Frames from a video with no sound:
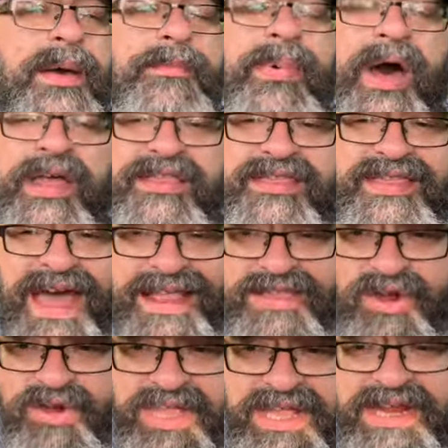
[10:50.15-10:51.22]
but that
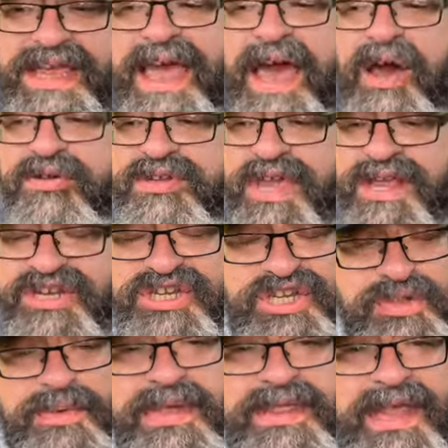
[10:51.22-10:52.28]
they're getting out and
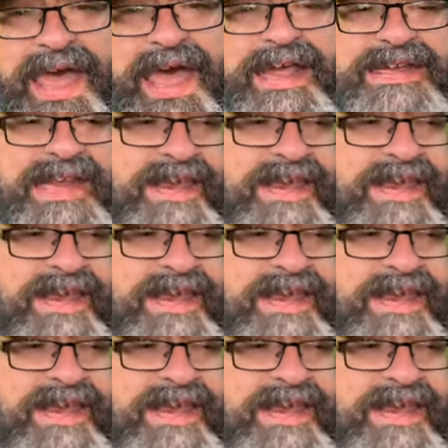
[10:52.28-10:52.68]
doing that